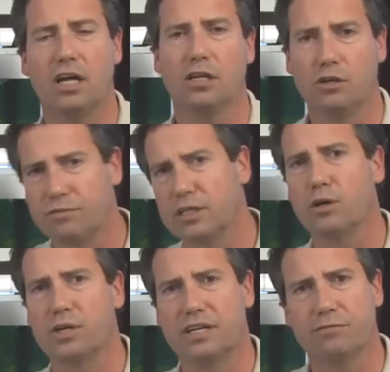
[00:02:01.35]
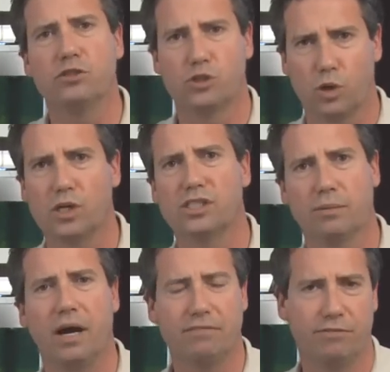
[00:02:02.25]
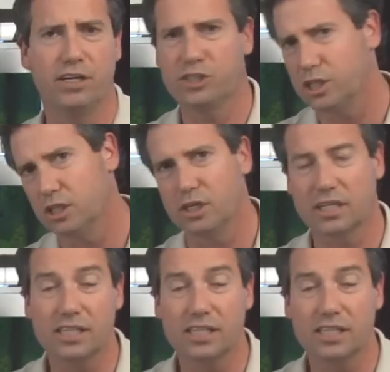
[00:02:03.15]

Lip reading: all over and go to different stores to buy fish and look,